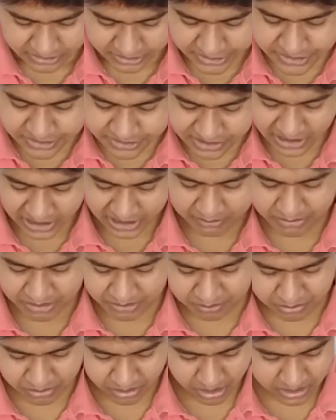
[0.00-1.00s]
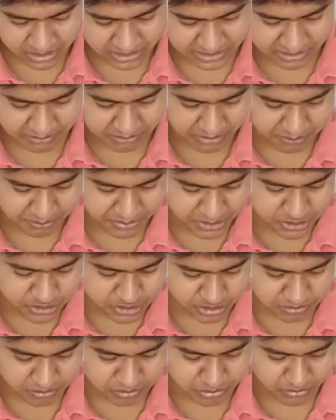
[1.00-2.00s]
This time he brought them a
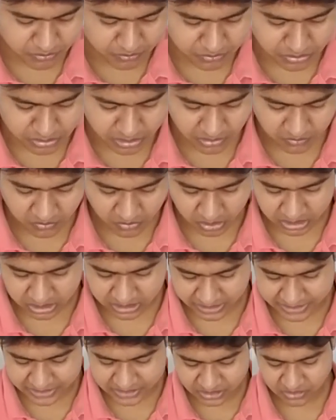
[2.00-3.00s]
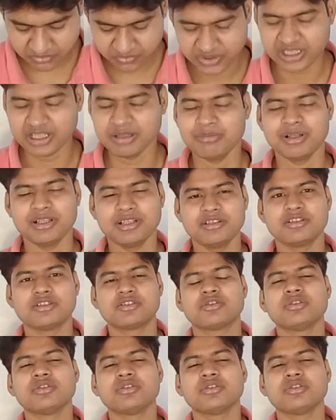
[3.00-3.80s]
picture book full of all kinds of animals.